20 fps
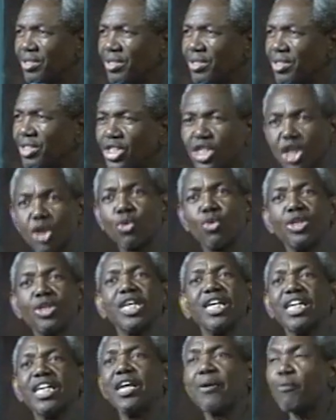She
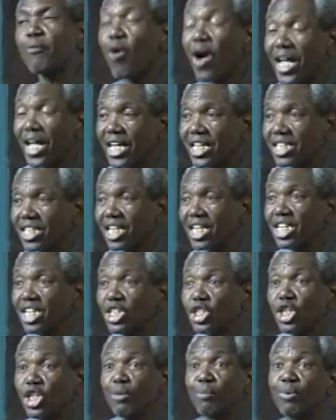couldn't keep quiet.
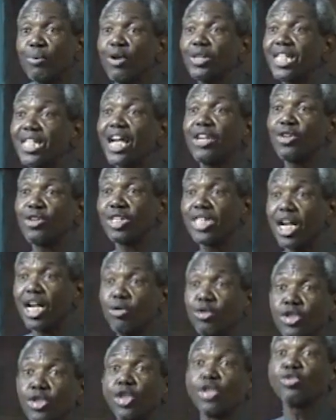She brought her daughter, who
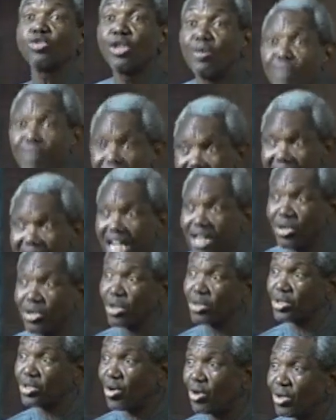is also a medical
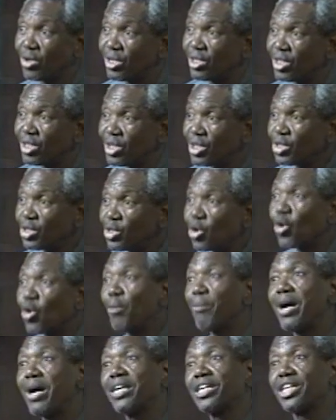doctor, to come
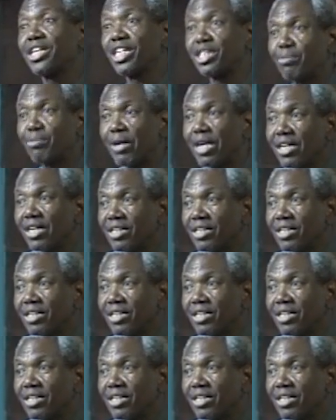and greet me.